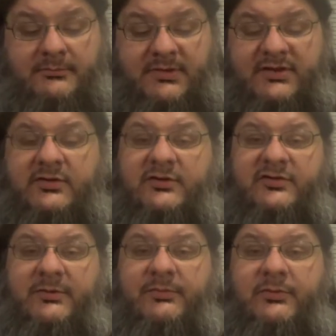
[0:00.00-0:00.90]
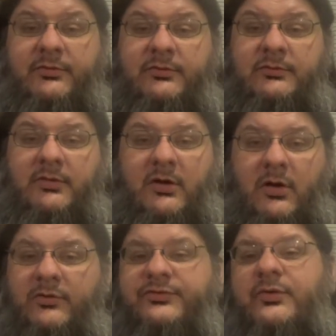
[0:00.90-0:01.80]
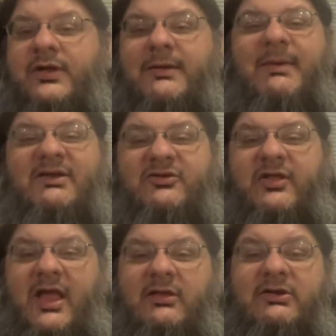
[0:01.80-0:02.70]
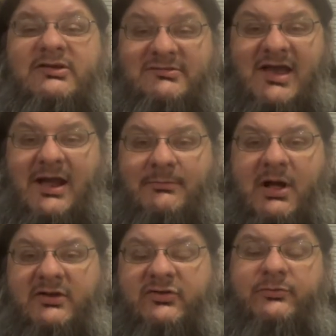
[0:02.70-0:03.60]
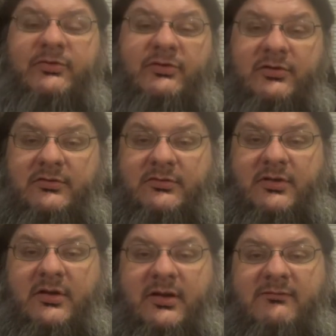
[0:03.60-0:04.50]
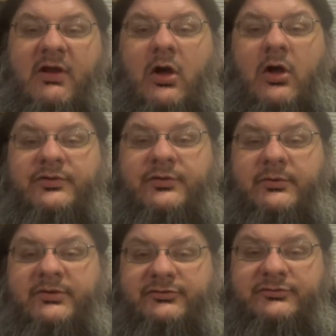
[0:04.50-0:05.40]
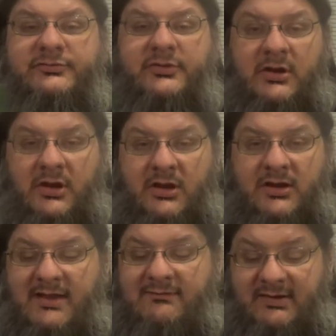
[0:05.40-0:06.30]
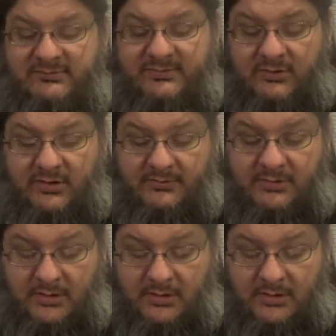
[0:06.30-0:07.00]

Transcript: These are simple, old school like Magic the Gathering deck boxes, but they've got all new original Kevin Eastman art.